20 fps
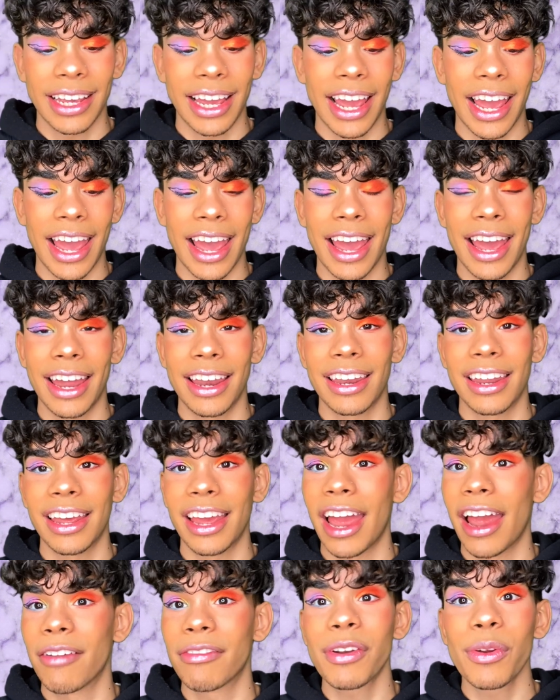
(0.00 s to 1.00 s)
And
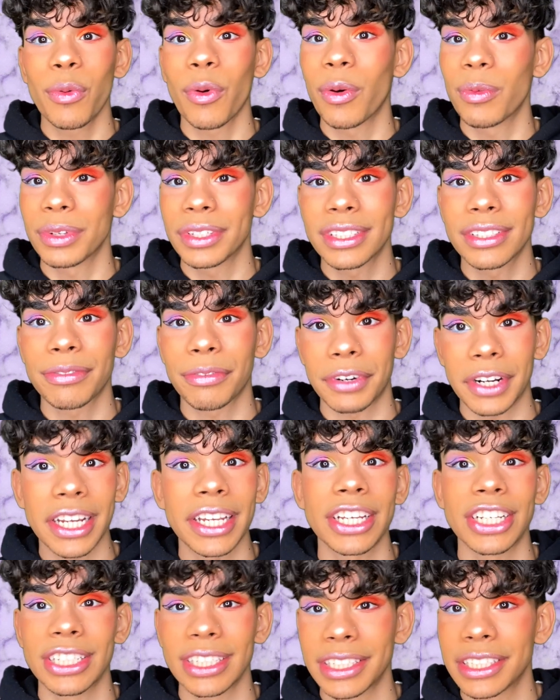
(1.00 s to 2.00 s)
everyone was
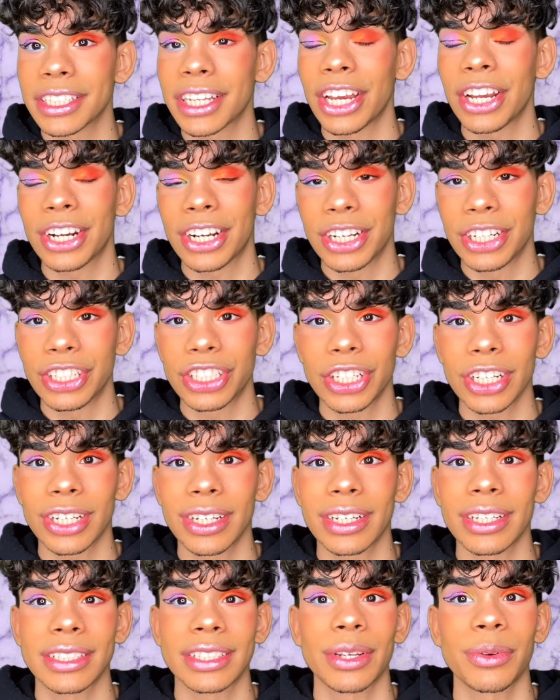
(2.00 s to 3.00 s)
freaking scared and shook
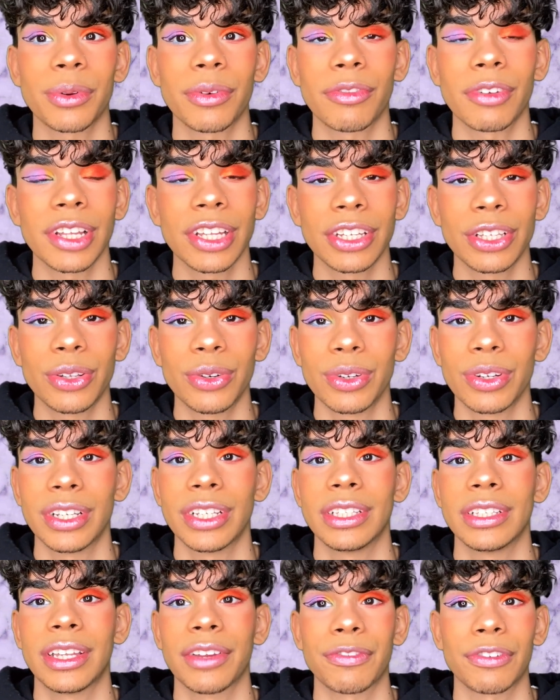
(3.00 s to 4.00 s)
because they were really
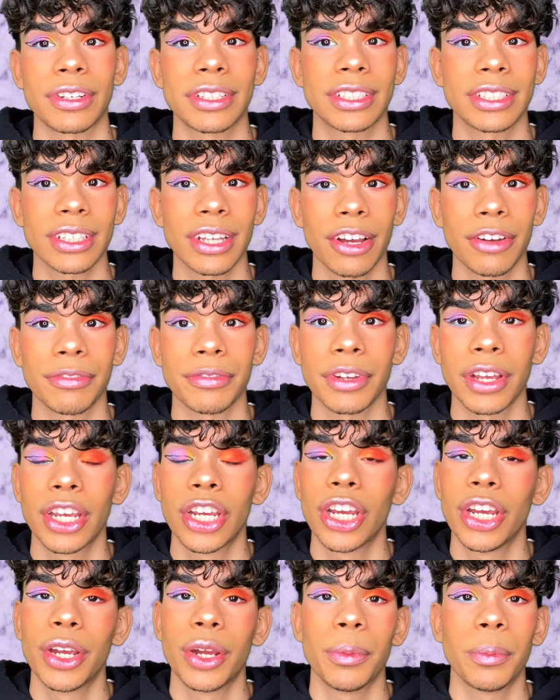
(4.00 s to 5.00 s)
doing different stuff.
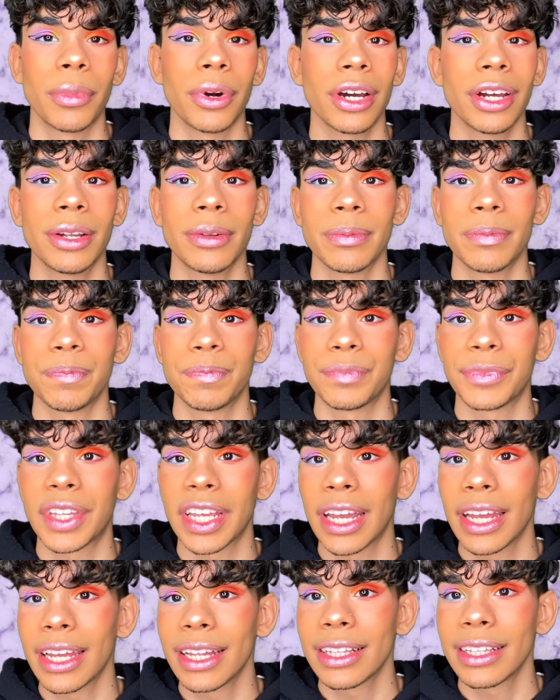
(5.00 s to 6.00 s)
But
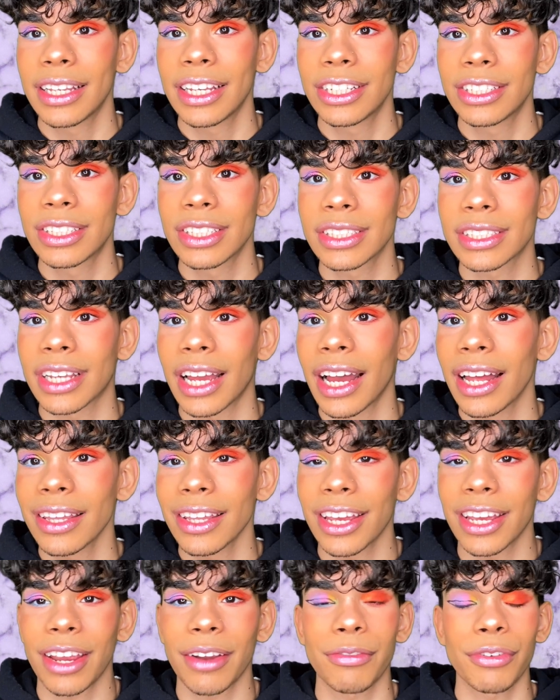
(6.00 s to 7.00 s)
then they just got
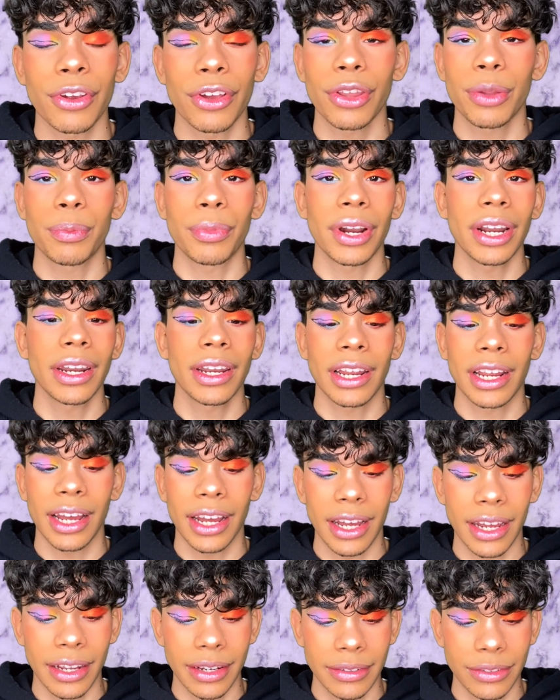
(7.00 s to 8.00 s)
like every other brand and
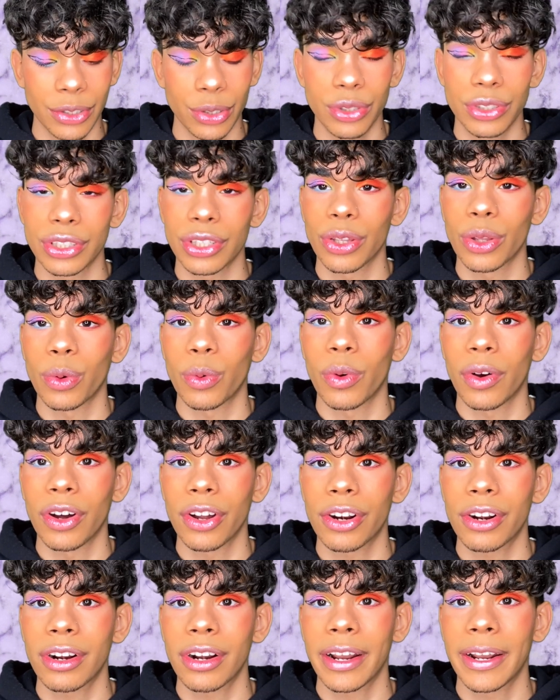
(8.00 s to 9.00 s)
got used to the
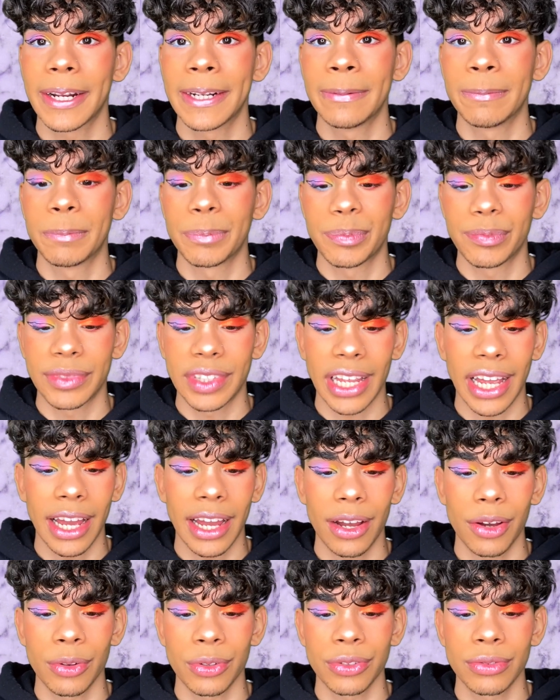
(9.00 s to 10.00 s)
water, and
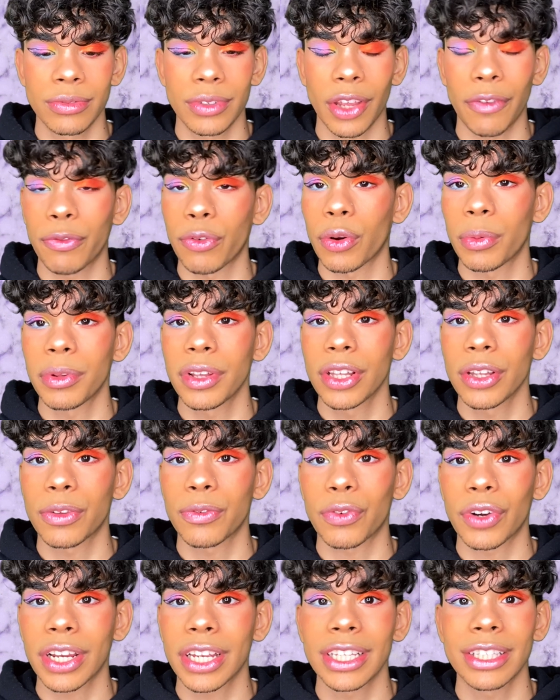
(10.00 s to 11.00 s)
now the formulas
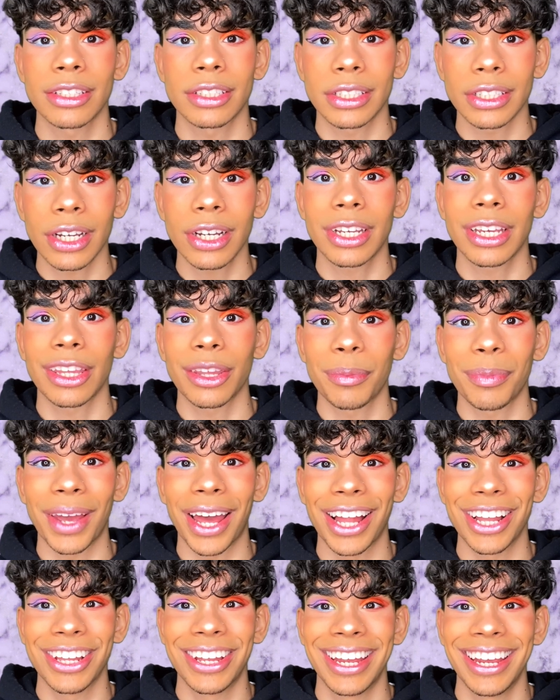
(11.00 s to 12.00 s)
freaking suck in the
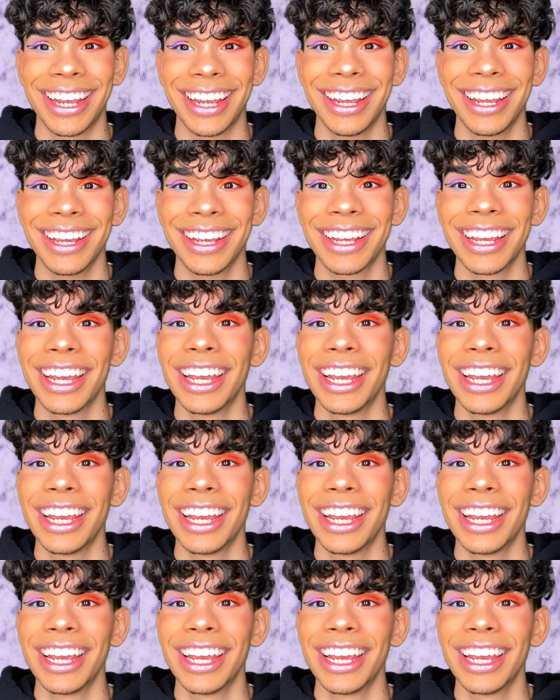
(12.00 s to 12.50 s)
palette.